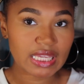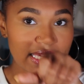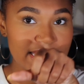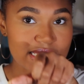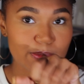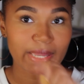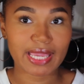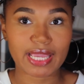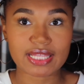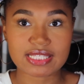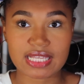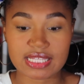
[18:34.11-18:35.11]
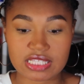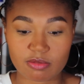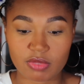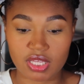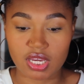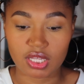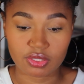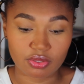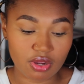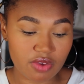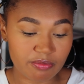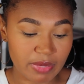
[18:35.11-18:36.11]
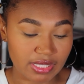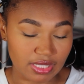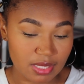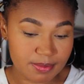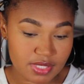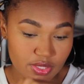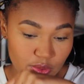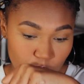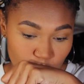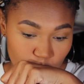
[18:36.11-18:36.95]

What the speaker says: kiss my hand to get some of the color off my lips.